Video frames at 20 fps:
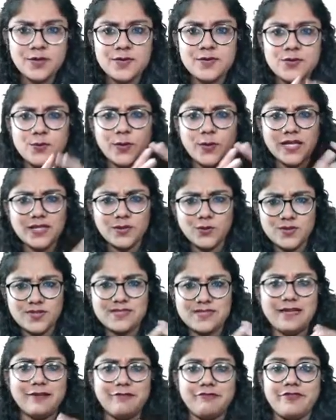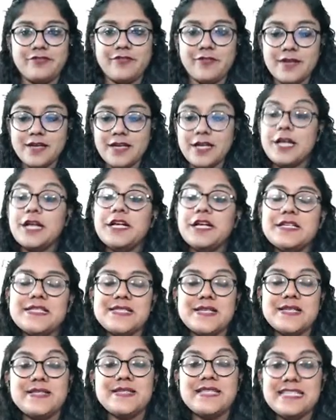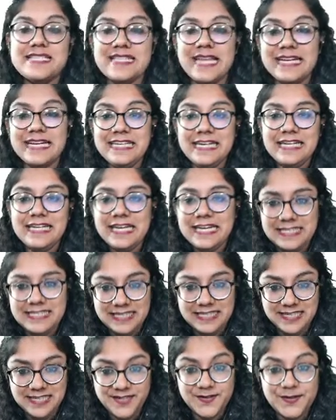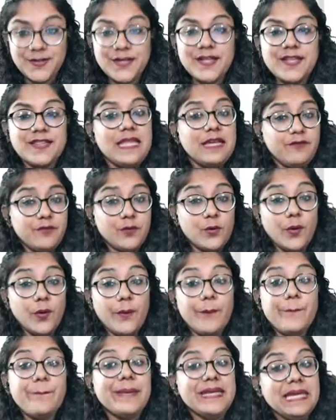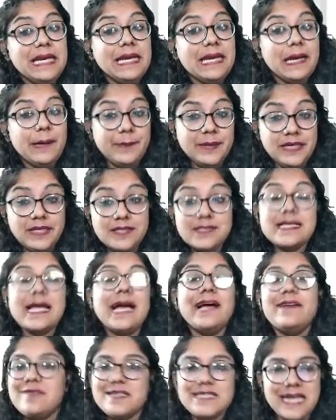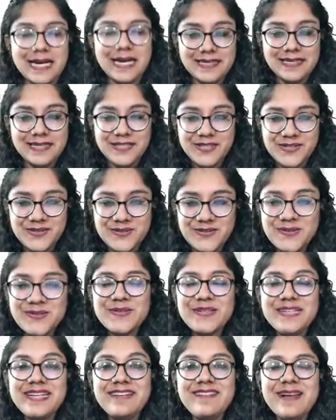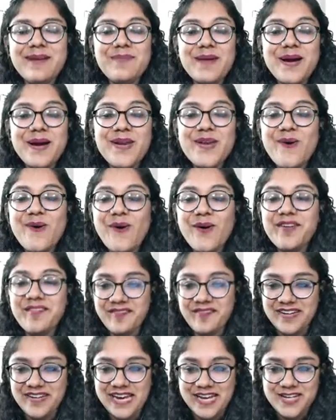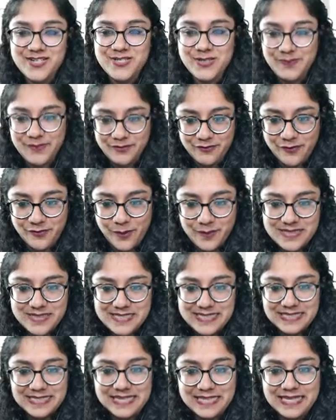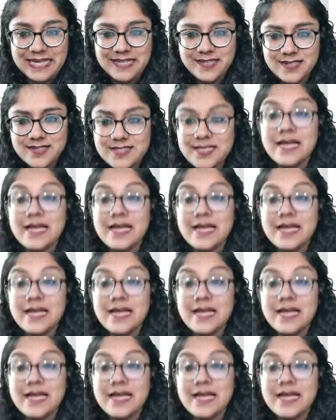So what are those stuff? So since 1980, therefore, many companies have started to develop a non-financial performance indicators